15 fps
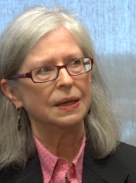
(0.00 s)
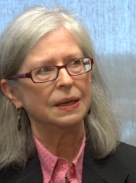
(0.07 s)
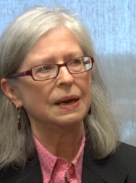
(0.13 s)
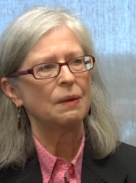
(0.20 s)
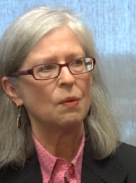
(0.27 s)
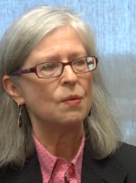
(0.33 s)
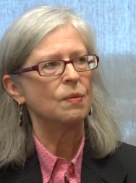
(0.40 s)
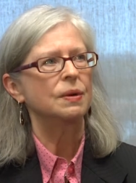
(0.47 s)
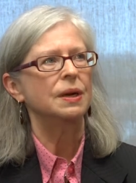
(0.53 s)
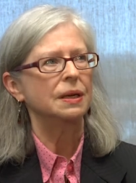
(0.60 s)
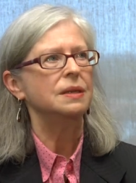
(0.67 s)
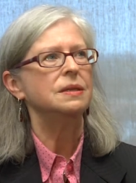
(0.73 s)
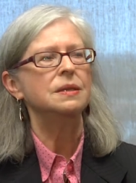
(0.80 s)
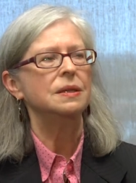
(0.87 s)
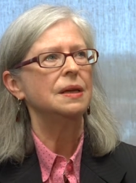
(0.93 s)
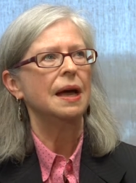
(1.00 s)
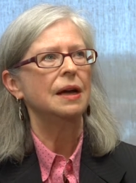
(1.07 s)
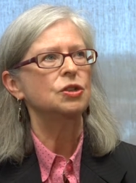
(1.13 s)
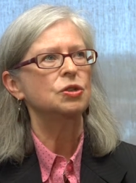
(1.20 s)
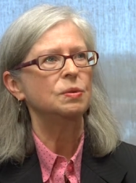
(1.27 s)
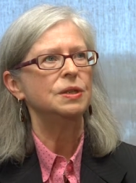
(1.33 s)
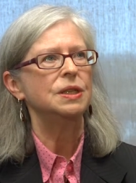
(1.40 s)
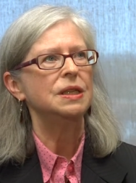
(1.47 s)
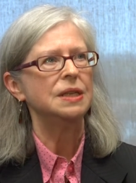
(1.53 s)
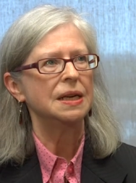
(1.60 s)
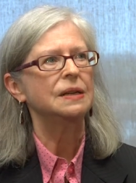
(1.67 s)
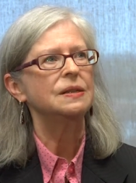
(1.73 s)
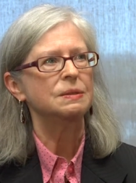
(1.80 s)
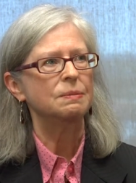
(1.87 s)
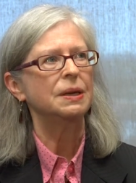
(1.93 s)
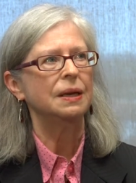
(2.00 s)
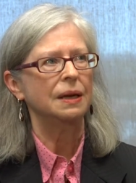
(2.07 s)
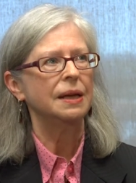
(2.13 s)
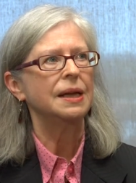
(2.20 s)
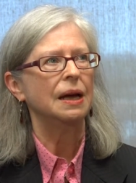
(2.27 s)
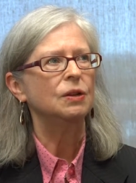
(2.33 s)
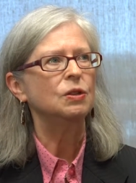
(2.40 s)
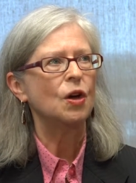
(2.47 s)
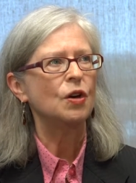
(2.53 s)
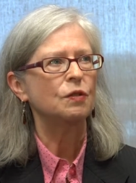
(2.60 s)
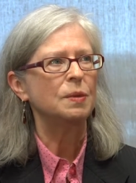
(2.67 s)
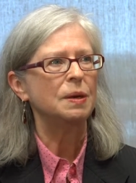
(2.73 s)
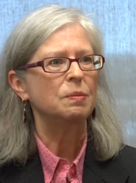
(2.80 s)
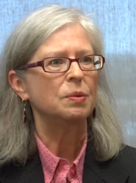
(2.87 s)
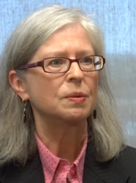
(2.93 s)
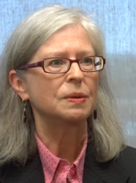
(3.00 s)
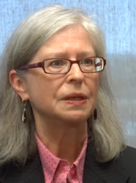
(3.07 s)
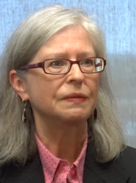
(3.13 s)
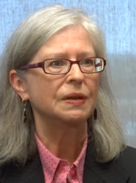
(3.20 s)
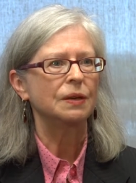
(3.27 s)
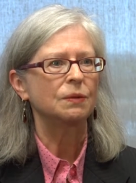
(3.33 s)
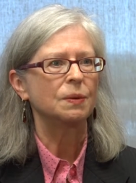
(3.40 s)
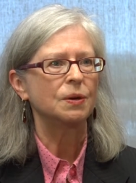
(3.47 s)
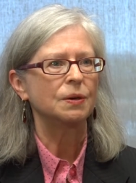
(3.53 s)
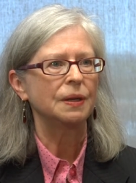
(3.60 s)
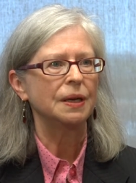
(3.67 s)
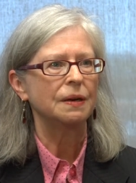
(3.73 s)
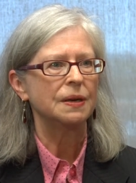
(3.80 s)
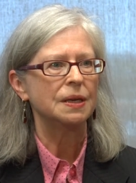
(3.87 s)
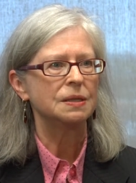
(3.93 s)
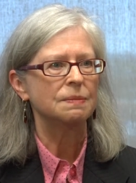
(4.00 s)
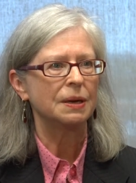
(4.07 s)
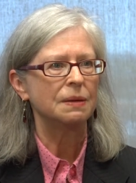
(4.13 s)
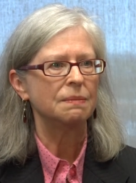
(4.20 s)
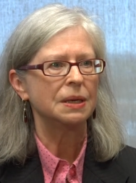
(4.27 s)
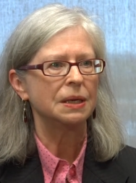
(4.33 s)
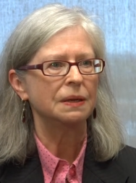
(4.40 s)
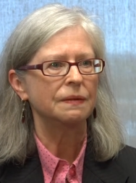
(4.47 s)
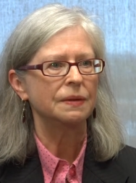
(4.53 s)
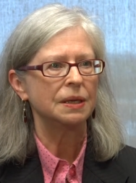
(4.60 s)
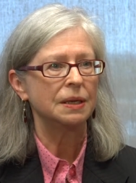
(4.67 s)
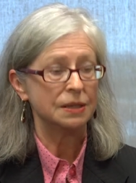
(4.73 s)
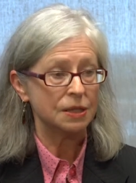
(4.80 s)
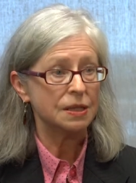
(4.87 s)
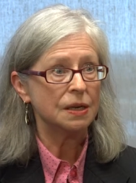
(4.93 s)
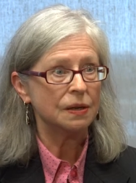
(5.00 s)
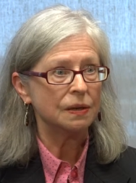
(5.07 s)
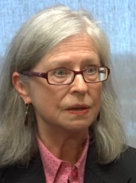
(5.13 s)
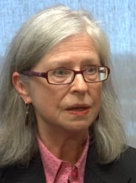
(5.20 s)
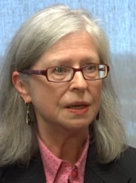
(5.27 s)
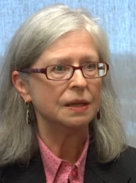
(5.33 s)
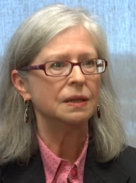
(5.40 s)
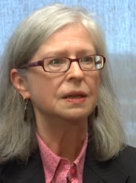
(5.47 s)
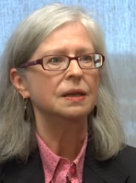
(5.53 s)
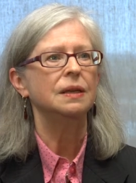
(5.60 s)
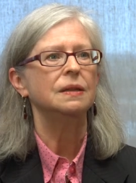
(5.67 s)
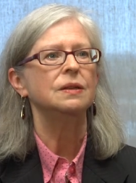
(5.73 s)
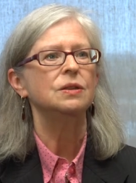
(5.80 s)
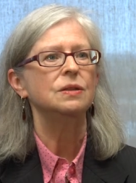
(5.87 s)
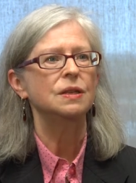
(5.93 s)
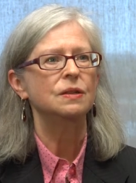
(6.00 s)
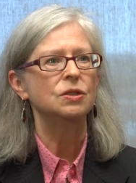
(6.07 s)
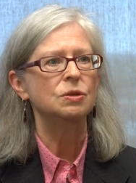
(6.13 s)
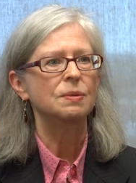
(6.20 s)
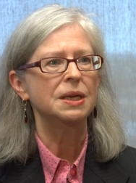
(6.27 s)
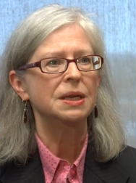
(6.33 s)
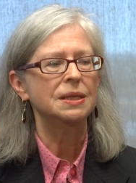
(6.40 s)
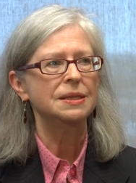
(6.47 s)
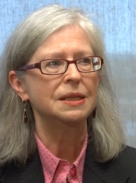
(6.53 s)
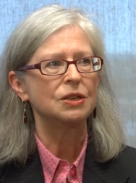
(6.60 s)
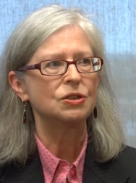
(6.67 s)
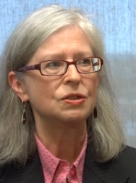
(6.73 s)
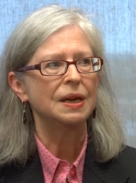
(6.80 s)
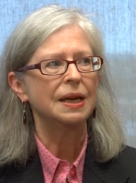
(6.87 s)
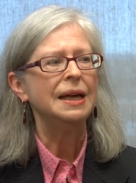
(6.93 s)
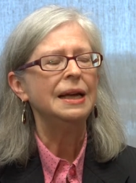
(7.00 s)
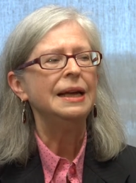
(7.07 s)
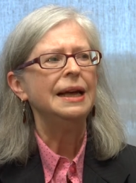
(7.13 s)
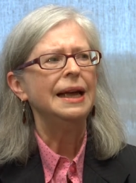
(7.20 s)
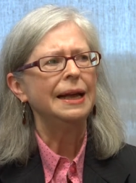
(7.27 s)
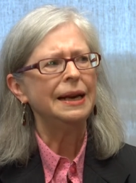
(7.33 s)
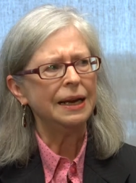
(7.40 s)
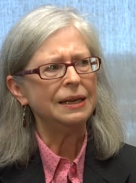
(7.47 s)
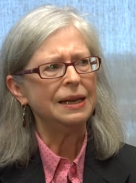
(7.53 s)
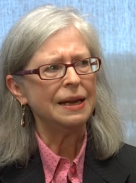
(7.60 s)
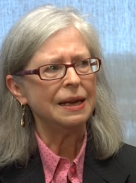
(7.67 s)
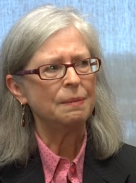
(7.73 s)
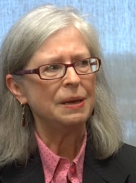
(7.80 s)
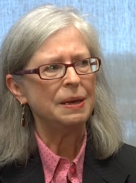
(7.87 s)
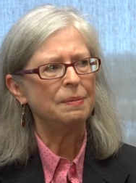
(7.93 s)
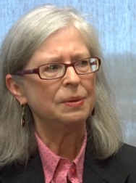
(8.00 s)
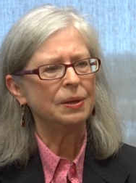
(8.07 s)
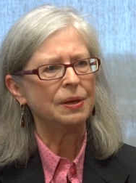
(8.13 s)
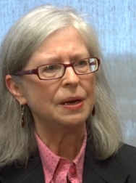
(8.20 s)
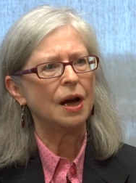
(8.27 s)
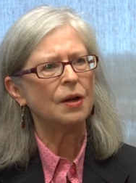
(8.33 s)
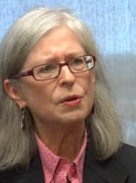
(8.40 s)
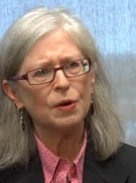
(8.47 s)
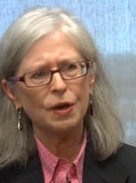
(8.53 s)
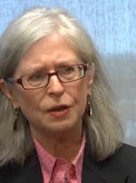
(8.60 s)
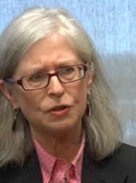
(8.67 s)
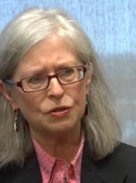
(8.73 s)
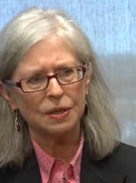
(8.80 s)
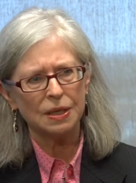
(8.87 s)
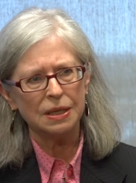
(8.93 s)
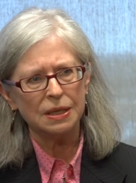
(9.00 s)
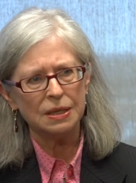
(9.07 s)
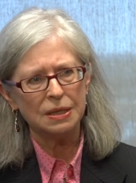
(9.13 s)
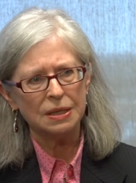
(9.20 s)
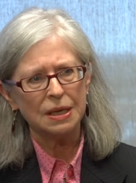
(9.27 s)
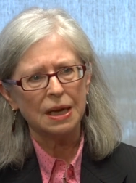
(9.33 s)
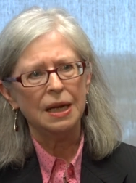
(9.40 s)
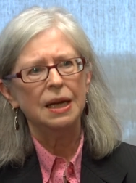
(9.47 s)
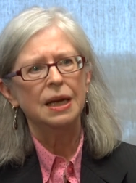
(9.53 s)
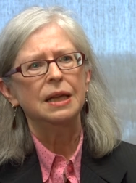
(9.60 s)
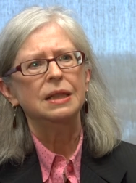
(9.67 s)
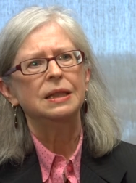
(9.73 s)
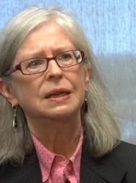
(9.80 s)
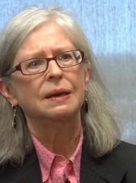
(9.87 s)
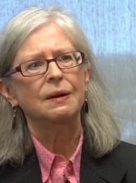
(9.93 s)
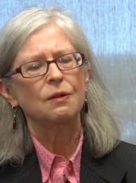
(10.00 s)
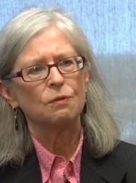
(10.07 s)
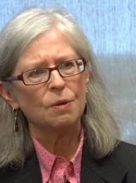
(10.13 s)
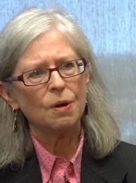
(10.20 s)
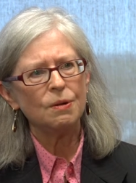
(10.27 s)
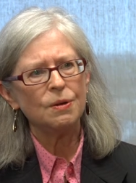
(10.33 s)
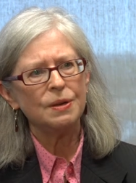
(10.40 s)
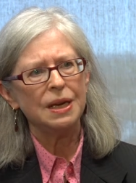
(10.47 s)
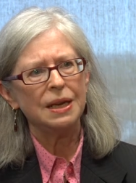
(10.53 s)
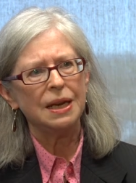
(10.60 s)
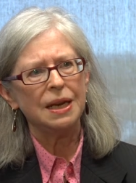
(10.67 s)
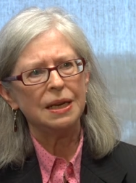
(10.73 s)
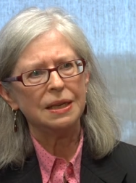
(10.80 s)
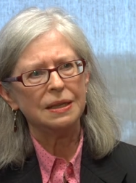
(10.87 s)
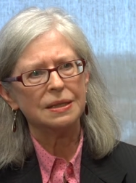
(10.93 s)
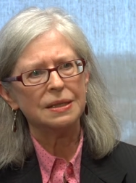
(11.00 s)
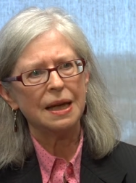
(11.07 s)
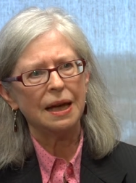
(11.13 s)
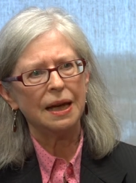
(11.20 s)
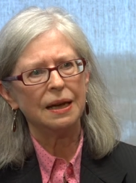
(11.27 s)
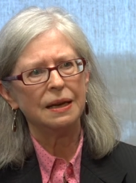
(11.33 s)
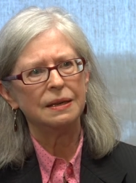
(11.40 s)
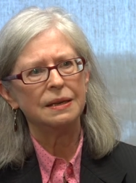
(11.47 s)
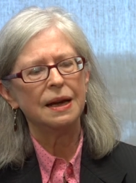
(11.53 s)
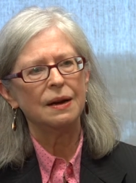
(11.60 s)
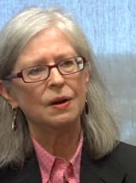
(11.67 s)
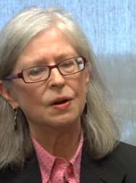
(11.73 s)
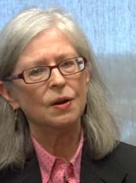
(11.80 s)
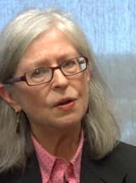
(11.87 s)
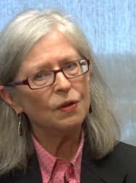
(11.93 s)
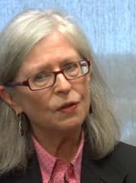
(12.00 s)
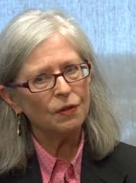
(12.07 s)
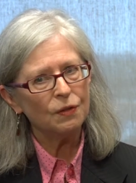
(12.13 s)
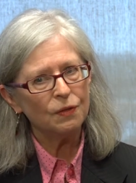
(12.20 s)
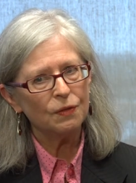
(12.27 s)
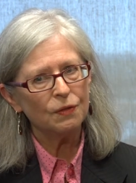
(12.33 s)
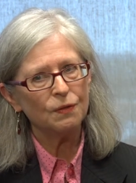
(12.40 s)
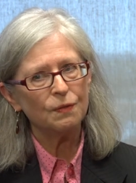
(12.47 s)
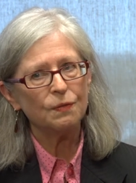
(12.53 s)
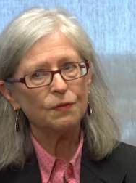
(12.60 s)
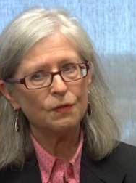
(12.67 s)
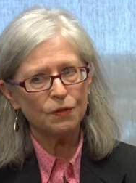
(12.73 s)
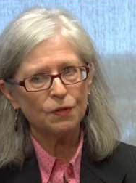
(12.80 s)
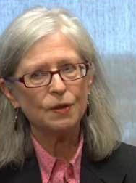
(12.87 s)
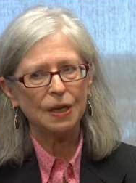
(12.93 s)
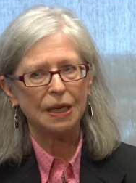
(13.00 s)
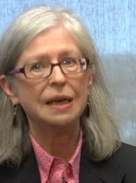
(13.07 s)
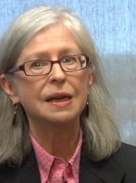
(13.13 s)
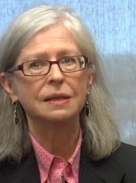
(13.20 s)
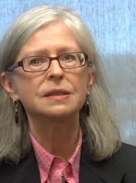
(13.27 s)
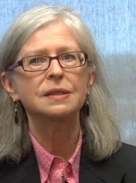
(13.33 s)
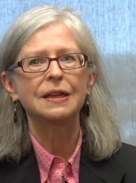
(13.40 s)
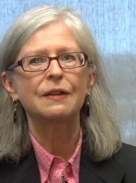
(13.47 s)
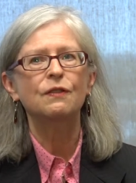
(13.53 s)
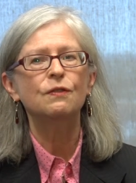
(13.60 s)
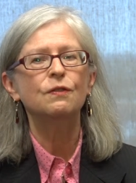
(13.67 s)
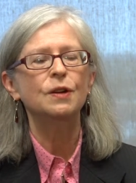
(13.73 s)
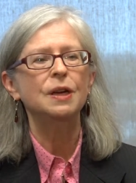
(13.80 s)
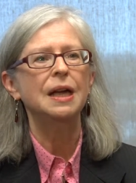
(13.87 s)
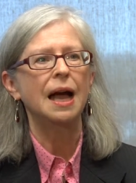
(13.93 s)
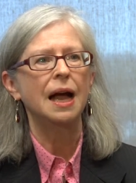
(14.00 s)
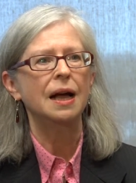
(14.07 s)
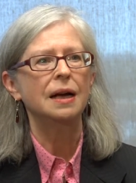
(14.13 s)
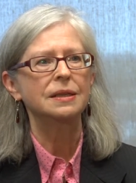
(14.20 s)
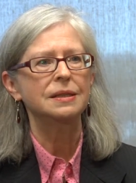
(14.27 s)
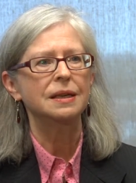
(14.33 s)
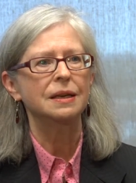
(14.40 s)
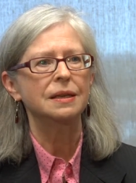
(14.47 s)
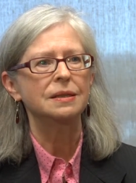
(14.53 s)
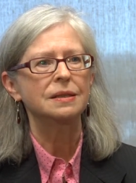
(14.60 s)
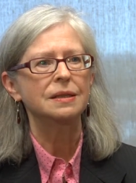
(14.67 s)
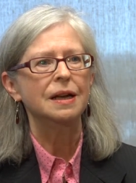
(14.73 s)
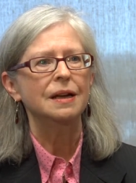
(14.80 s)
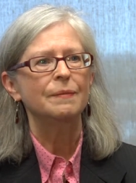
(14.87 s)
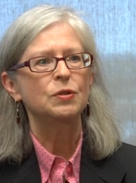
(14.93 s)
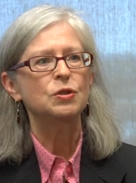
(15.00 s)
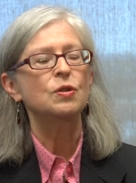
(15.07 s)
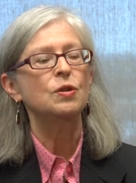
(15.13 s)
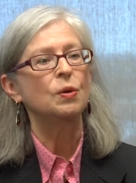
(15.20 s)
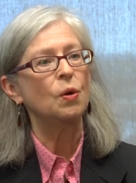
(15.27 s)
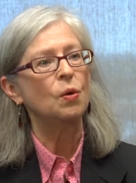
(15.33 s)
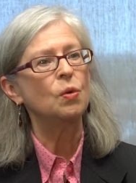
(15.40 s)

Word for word: and I won't get into the actual details, but uh, yeah, a lot of people were living in rural areas by the middle of eh, still in in the in the 20th century, and unlike people in other countries, the rural Canadians had free, I'll just say free access to their